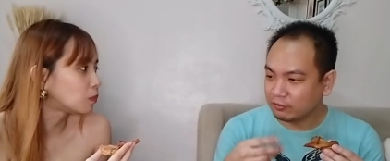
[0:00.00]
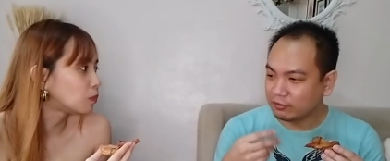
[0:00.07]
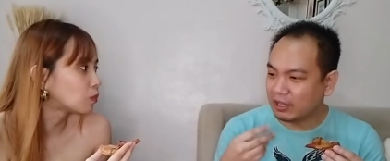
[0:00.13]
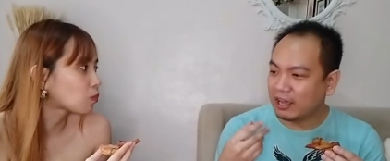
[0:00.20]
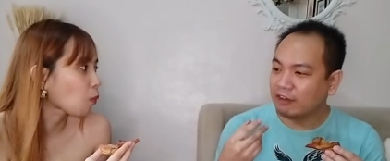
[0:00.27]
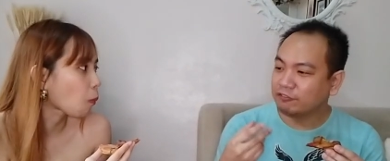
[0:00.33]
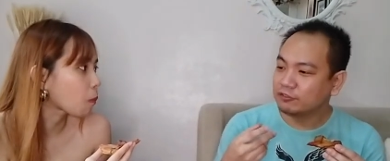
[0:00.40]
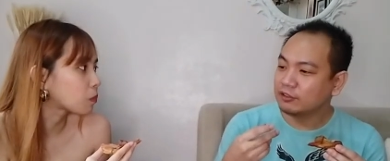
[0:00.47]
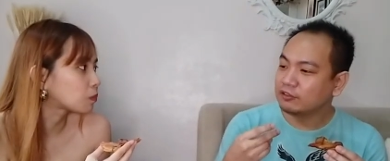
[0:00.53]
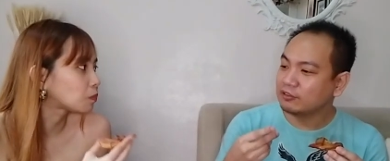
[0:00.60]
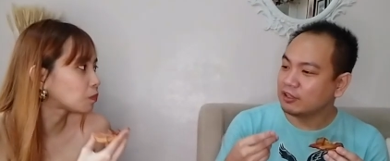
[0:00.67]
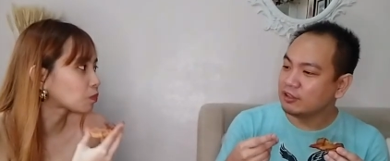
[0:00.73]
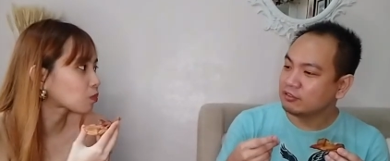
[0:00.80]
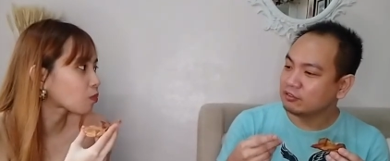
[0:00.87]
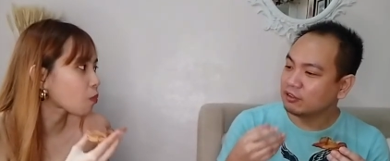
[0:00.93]
Speaker 1: the
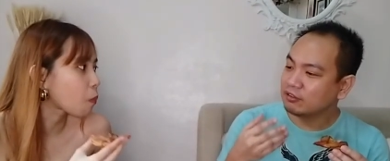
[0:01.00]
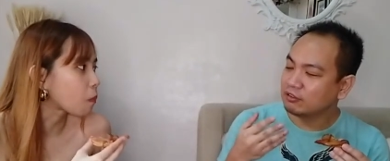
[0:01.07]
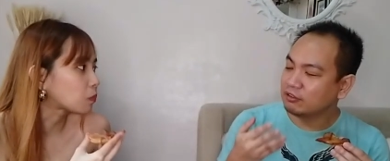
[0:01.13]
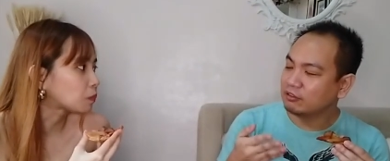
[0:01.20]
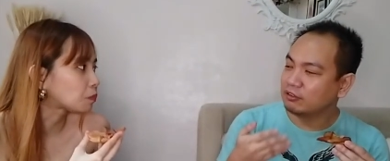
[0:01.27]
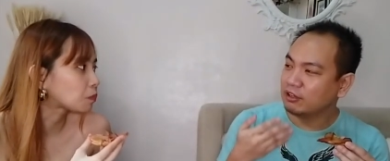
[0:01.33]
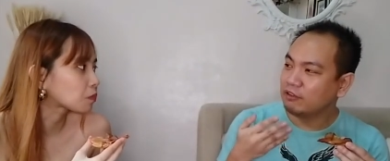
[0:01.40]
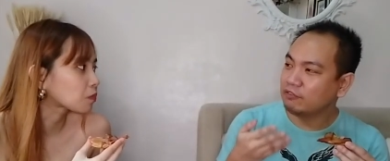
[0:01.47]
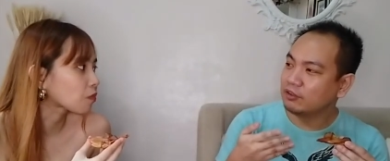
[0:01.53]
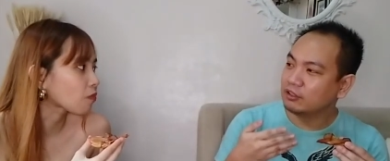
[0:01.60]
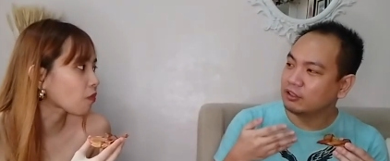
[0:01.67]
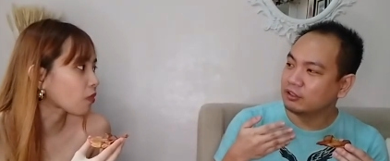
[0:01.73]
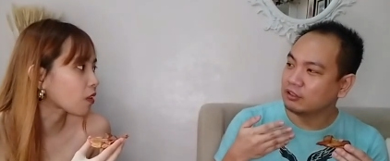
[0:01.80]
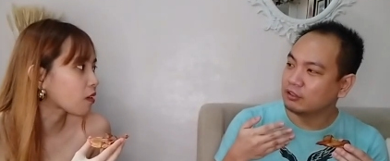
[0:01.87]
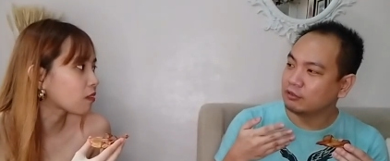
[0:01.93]
aftertaste does leave you a
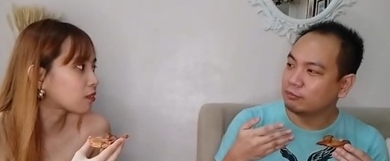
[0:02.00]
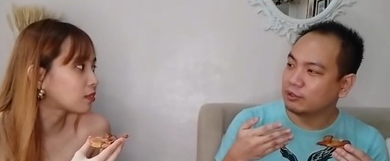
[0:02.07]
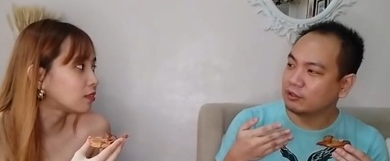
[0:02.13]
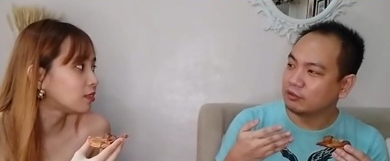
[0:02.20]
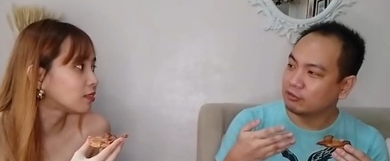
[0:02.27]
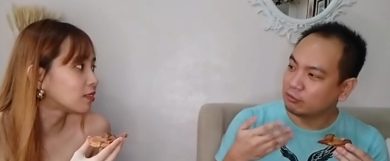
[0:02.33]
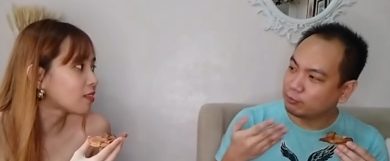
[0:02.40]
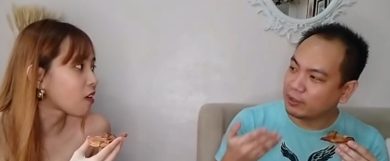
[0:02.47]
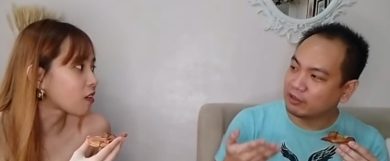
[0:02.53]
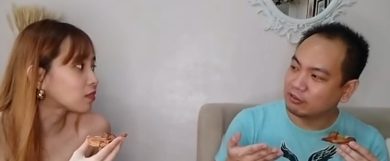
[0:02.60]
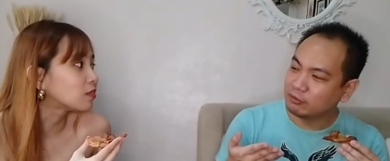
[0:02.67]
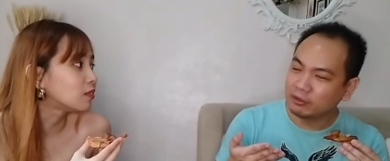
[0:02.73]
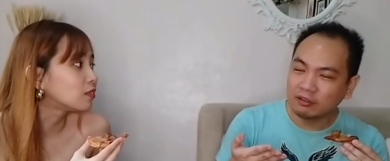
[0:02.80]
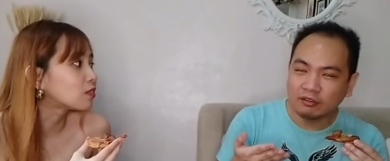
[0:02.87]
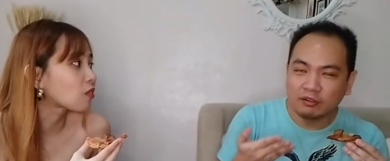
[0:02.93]
little bit spicy,
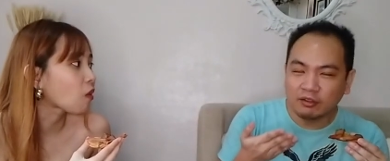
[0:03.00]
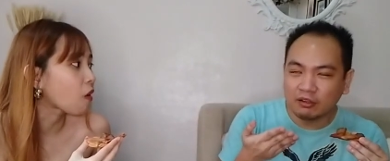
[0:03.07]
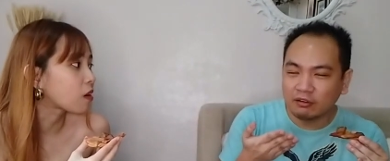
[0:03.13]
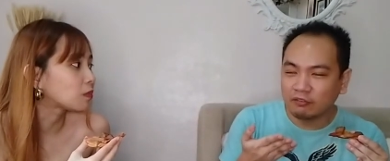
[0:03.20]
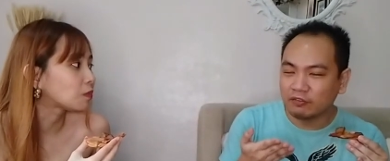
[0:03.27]
so you can